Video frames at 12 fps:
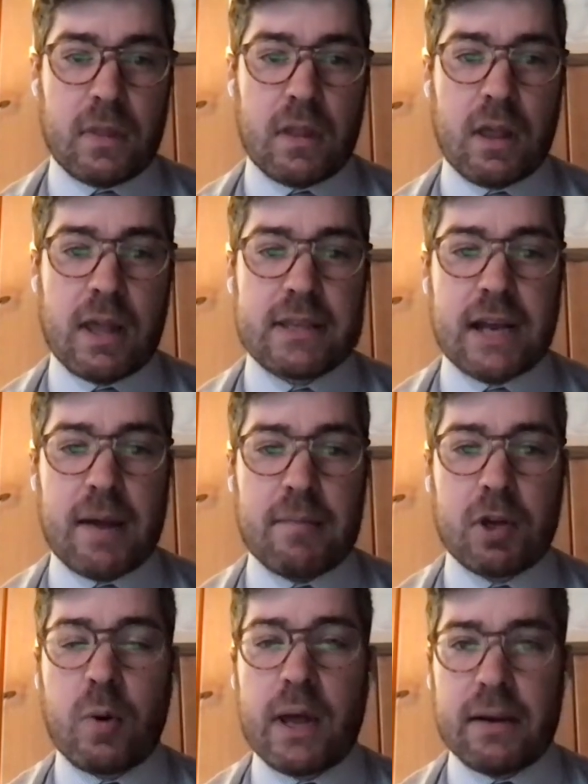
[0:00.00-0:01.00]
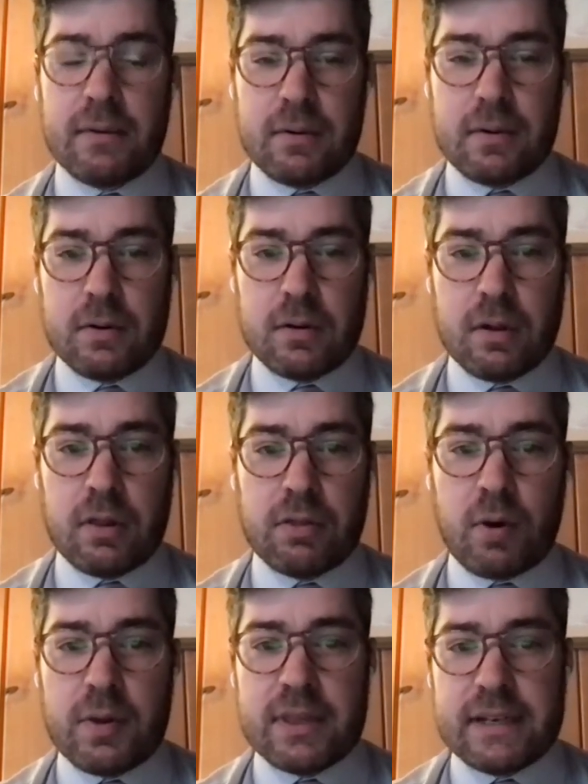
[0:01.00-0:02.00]
It's time to quit,
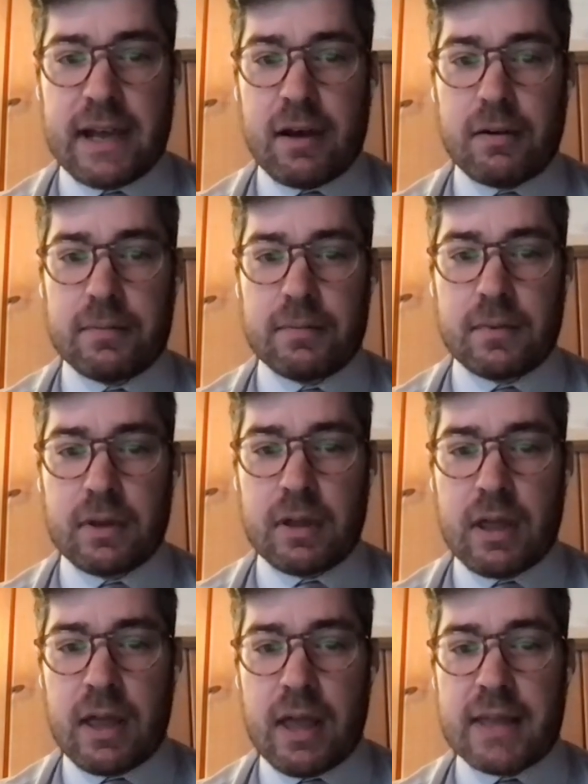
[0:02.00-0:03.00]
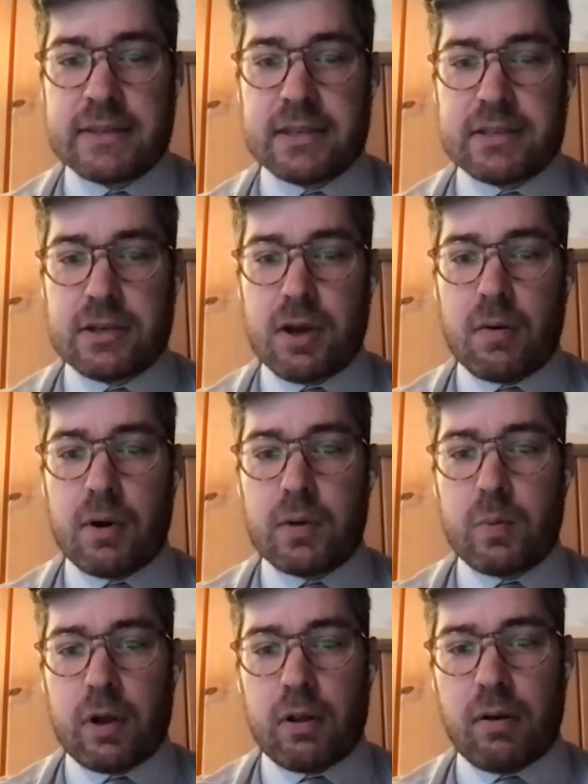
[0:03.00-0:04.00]
throw in the towel, and since no
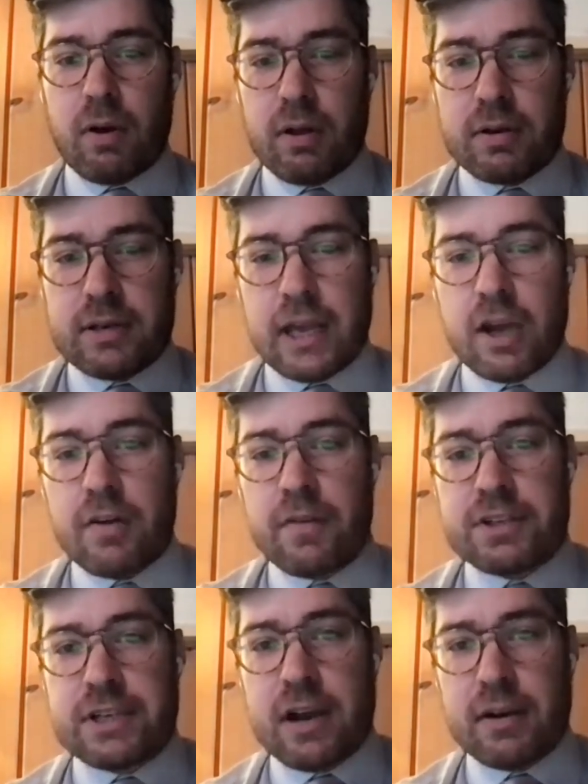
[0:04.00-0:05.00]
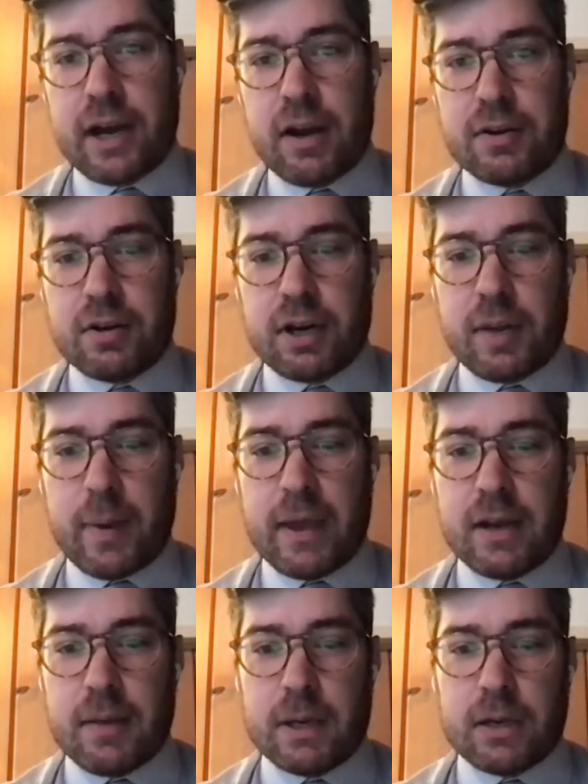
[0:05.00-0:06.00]
one will take over childcare during a
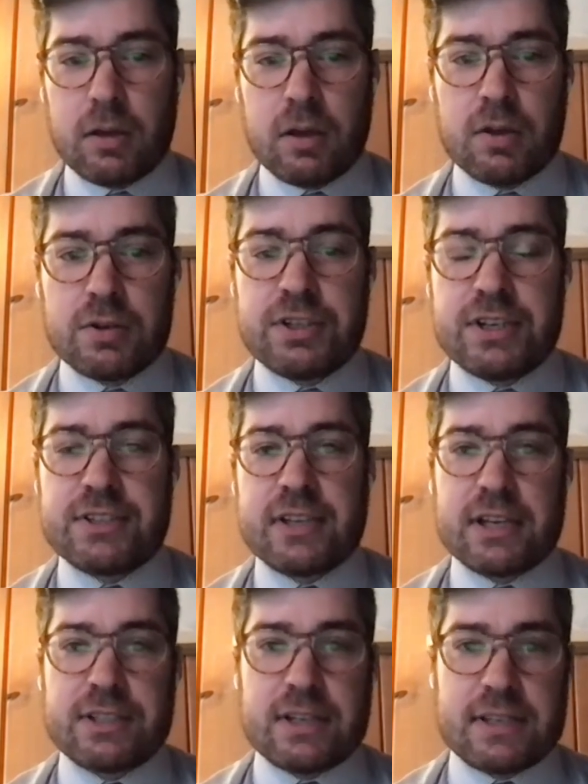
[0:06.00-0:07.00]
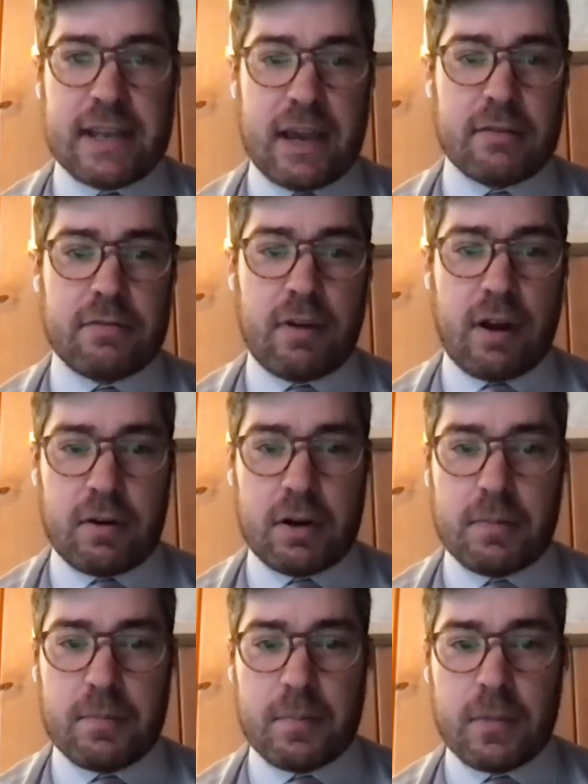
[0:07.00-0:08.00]
pandemic, she shuts it down forever,
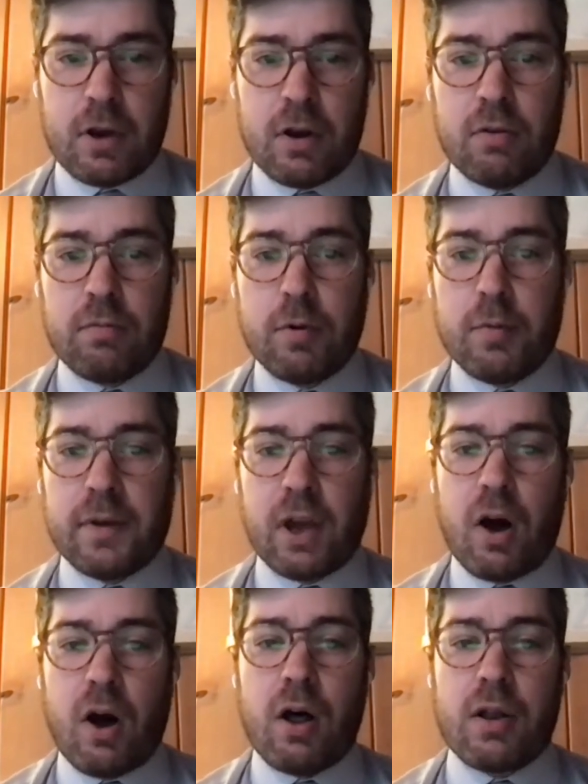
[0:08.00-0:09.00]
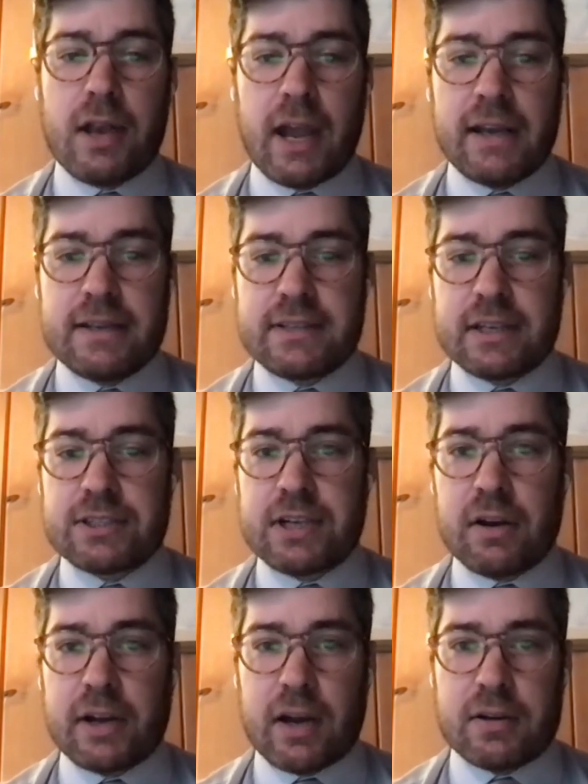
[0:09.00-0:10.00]
removing all 96
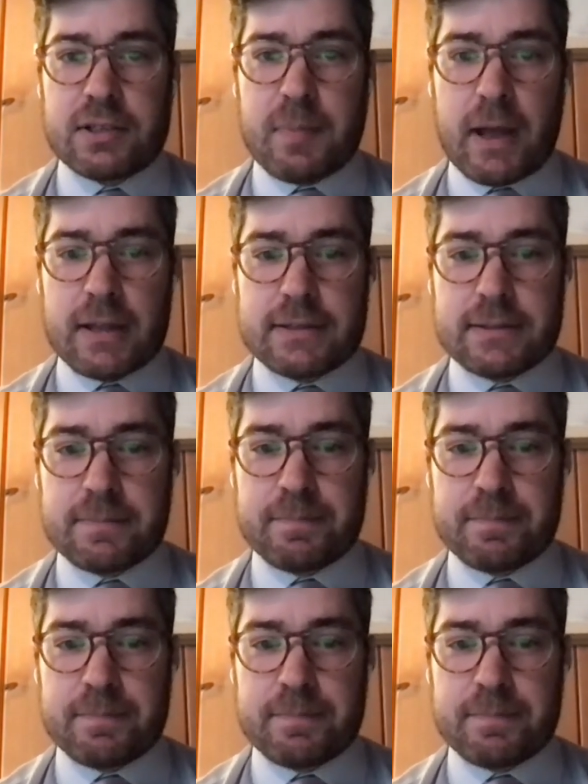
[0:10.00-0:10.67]
childcare spots.